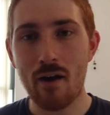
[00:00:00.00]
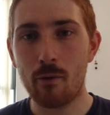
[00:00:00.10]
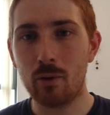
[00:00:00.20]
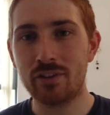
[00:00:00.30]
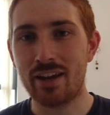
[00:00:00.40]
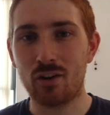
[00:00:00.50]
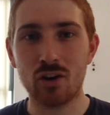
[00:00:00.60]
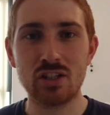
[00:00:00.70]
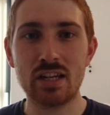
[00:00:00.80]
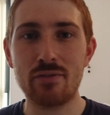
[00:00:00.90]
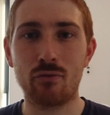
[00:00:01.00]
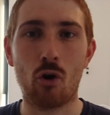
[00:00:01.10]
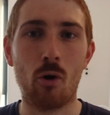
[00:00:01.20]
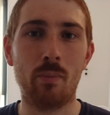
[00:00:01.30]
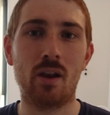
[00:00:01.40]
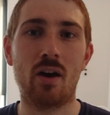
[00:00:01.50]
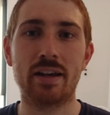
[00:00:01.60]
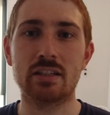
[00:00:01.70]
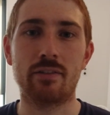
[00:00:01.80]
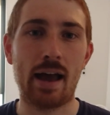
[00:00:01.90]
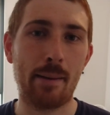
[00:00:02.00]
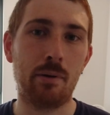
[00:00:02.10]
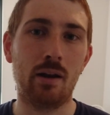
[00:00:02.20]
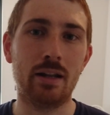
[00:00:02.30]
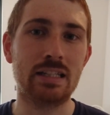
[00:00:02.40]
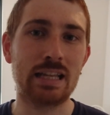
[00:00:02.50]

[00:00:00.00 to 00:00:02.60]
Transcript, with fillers: wearable technology from the likes of Apple and